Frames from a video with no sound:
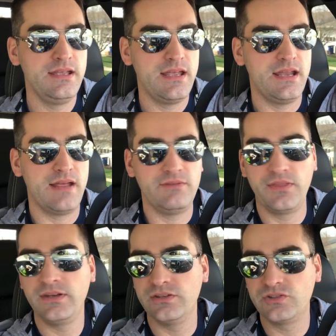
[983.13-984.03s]
and have
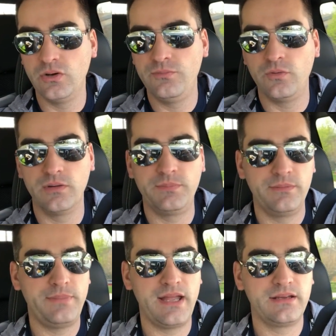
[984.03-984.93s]
nothing to show for it but a
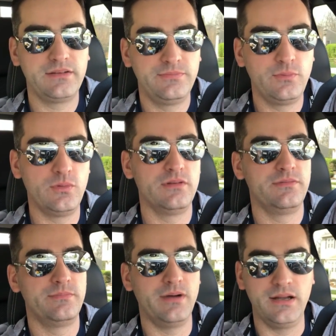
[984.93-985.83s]
bank full
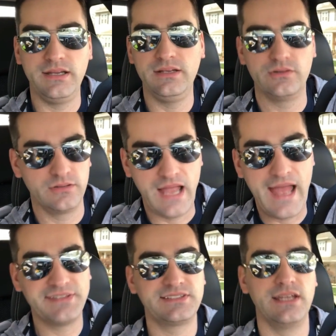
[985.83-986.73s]
of money or
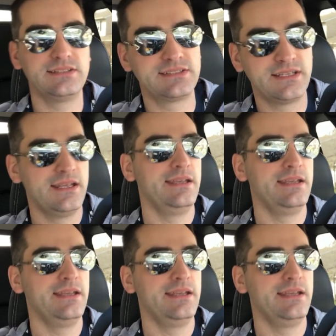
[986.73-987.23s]
assets